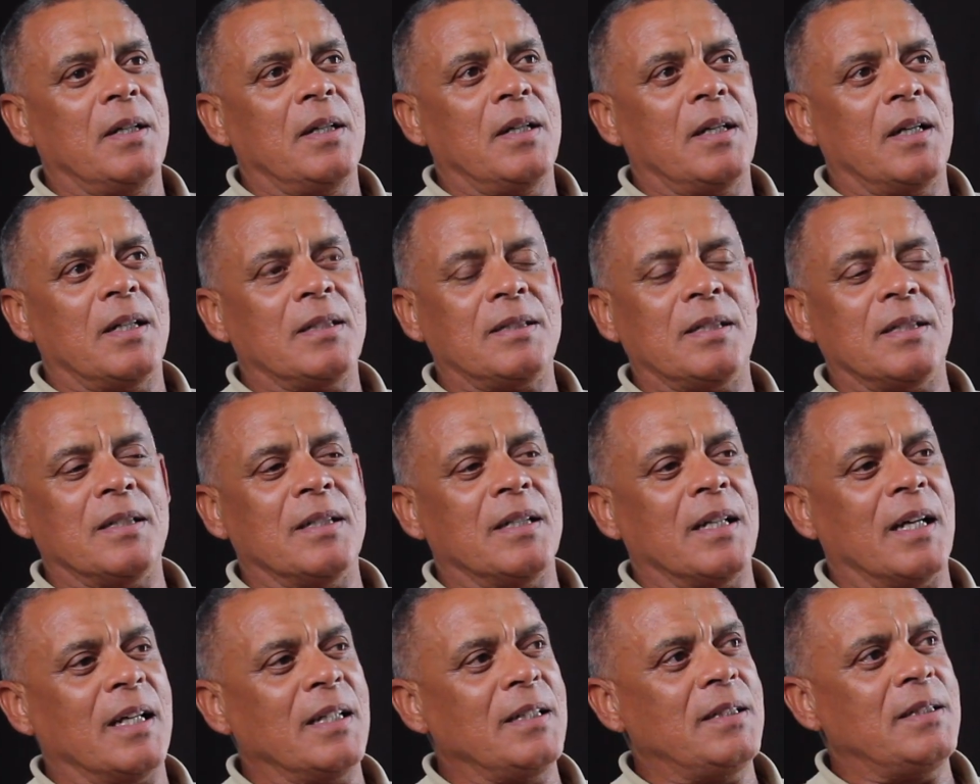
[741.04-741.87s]
It's a
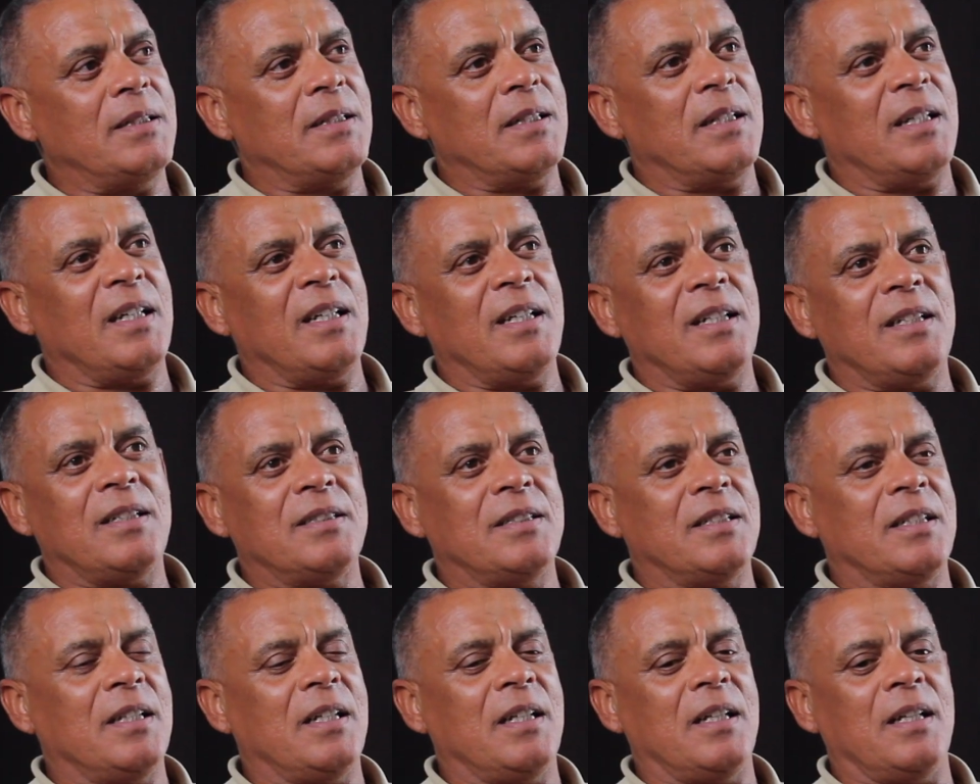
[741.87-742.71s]
nice,
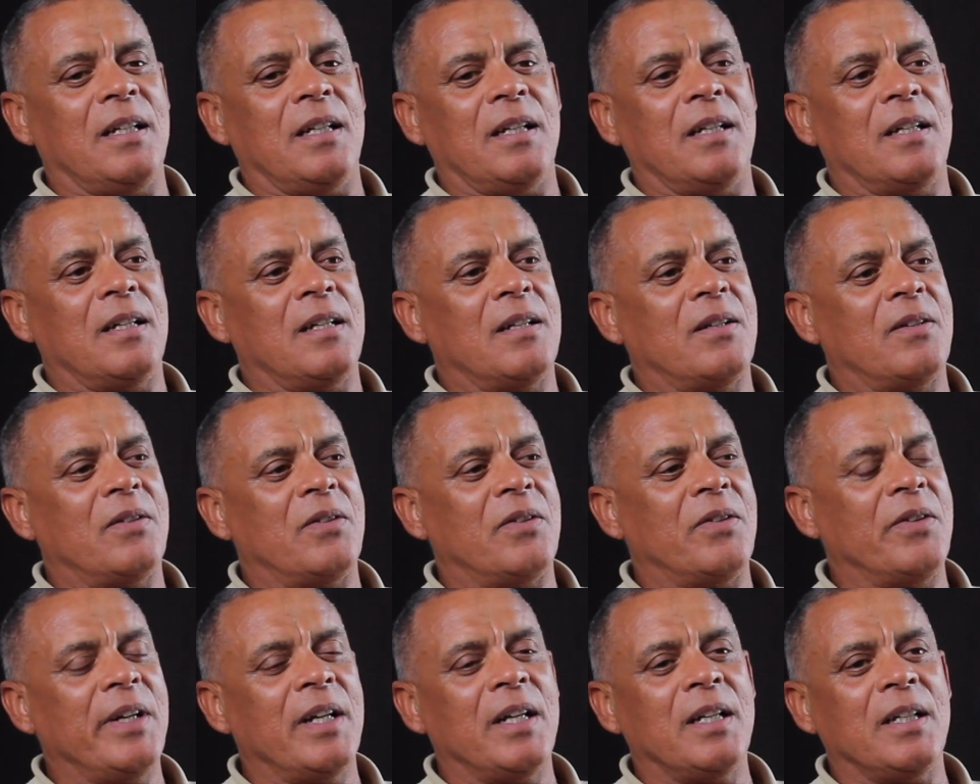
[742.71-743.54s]
easy,
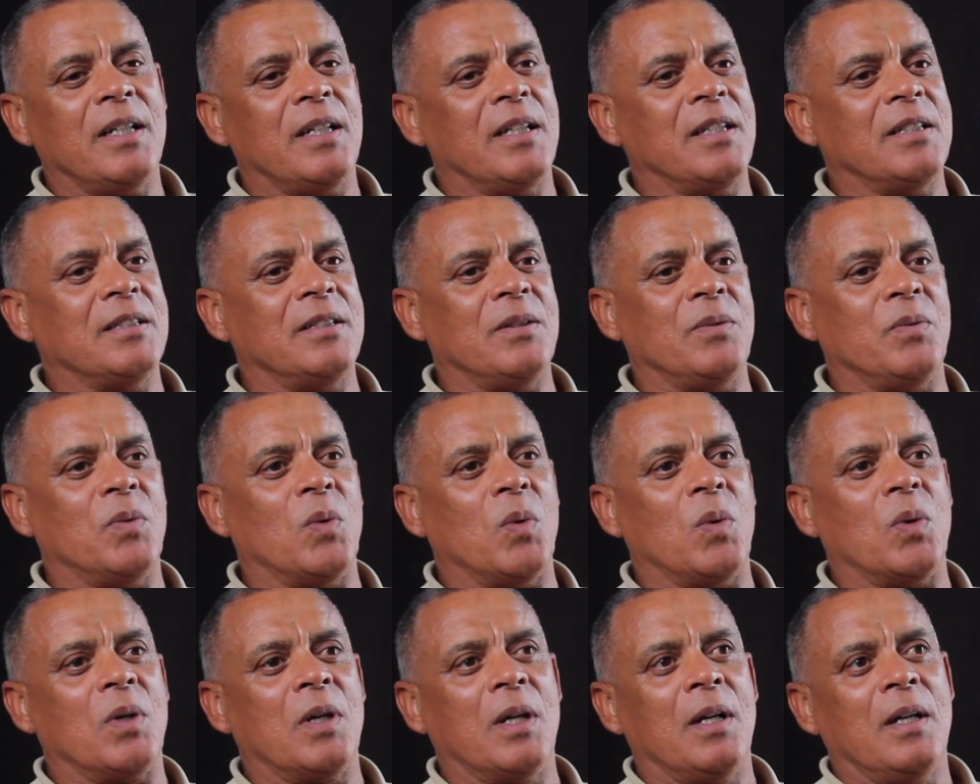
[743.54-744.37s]
really easy
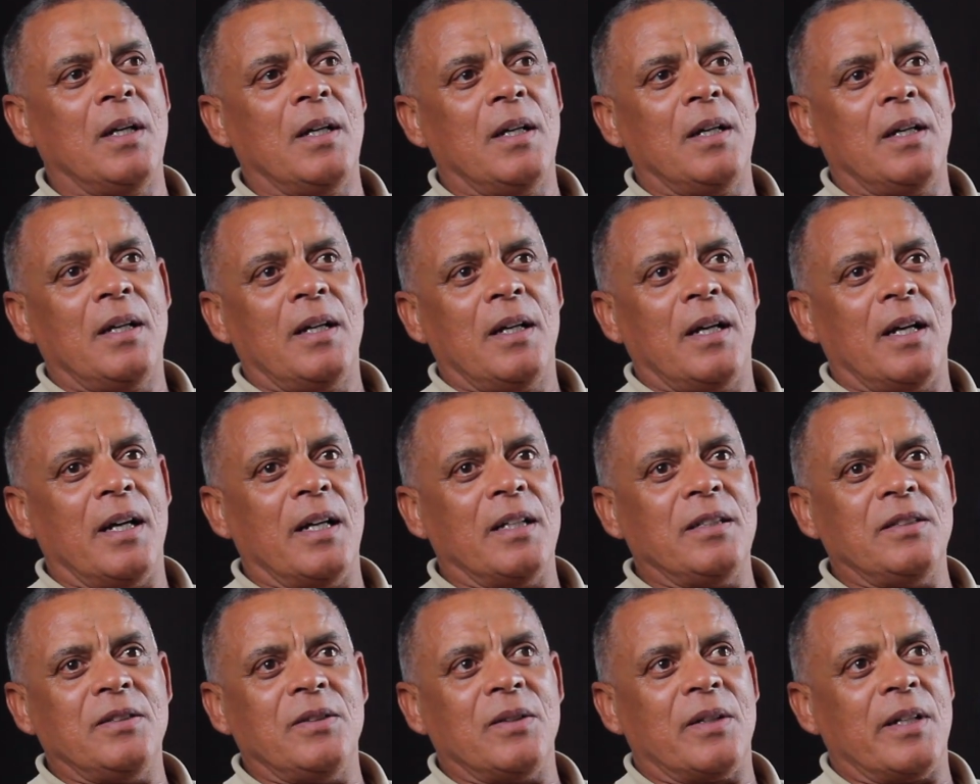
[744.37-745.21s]
walk,
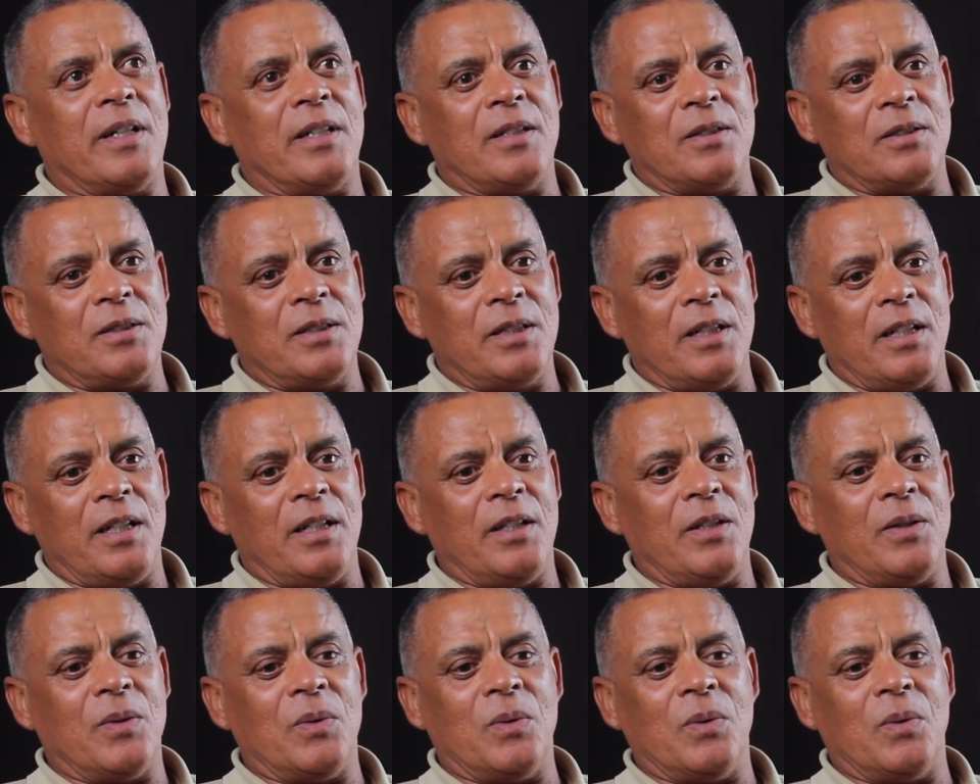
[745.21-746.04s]
and you get to see
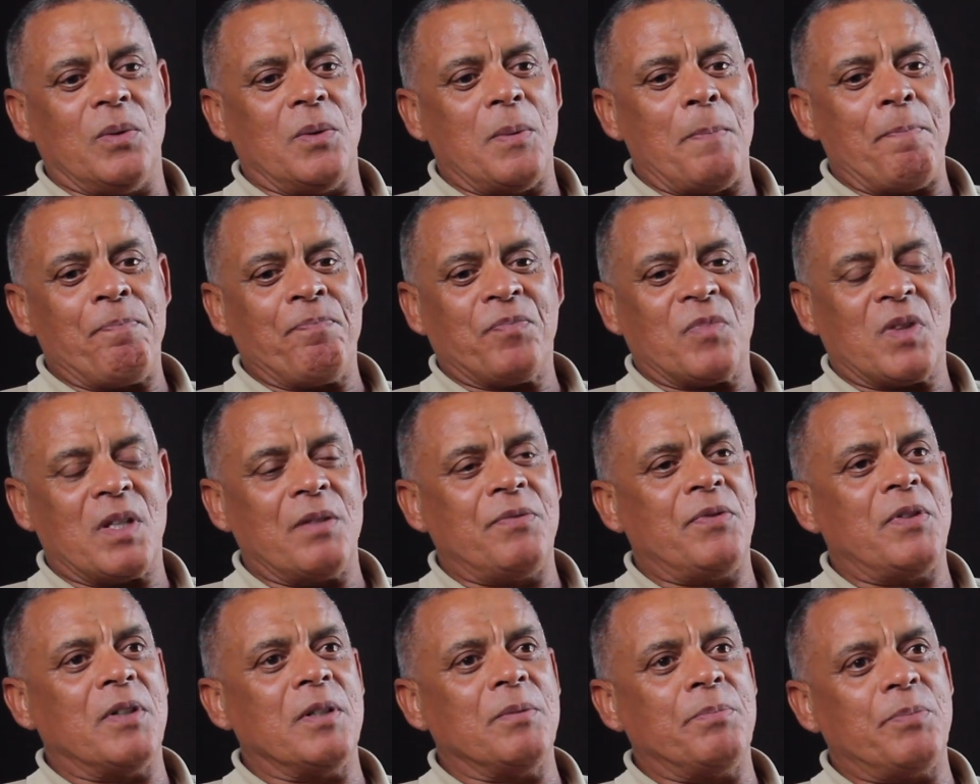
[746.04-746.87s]
your
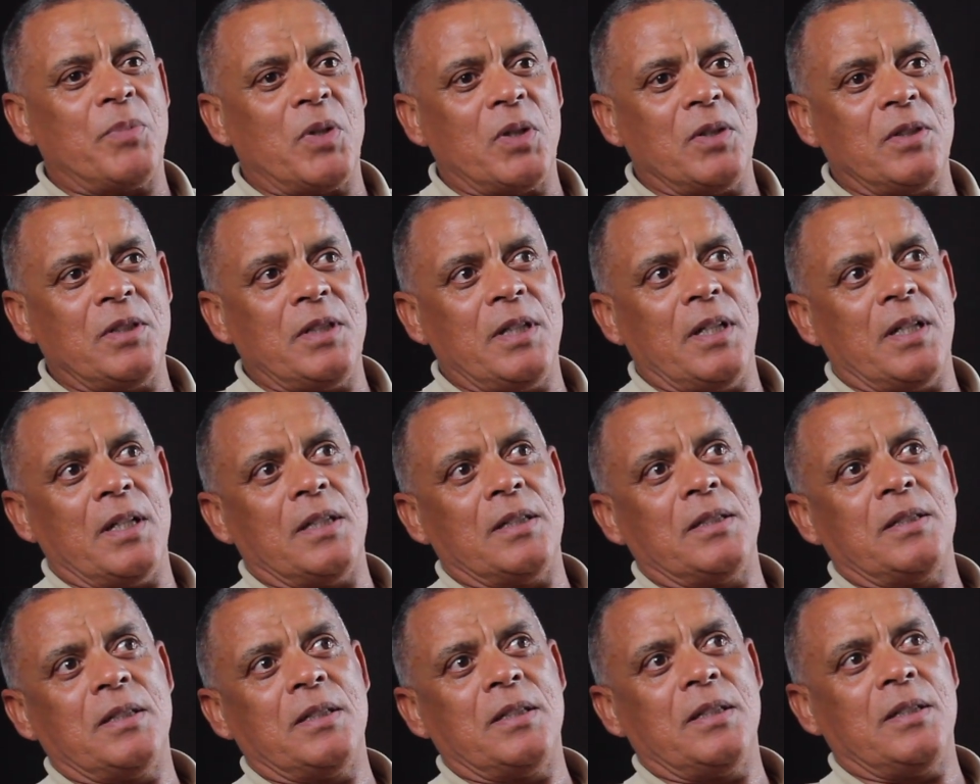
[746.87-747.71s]
different
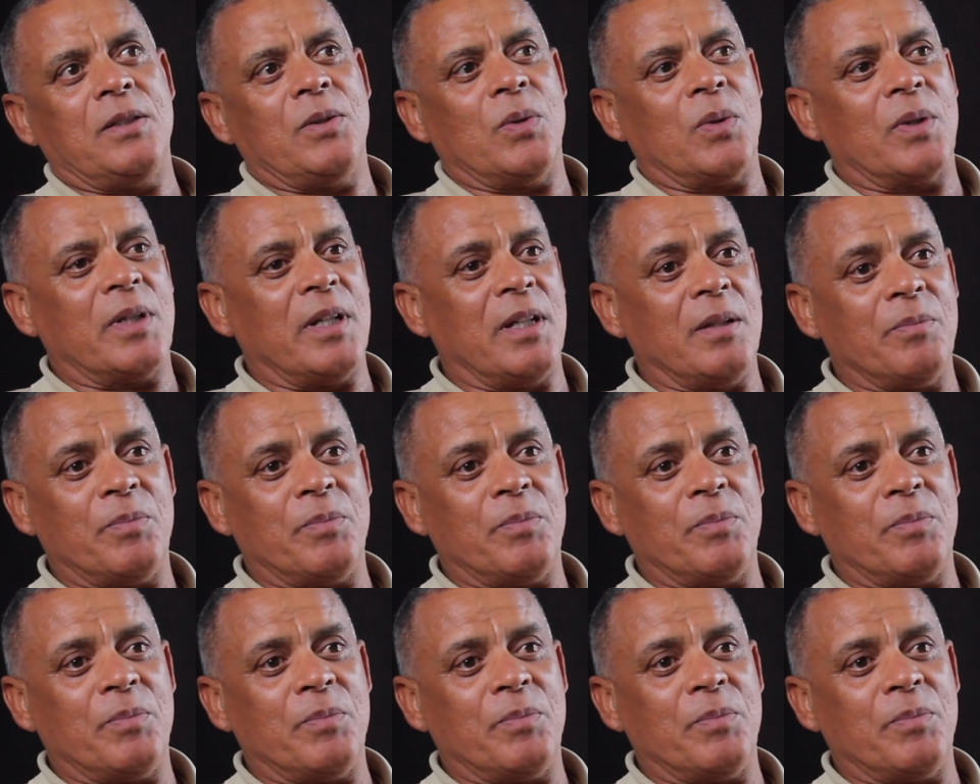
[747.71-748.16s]
proteas, your king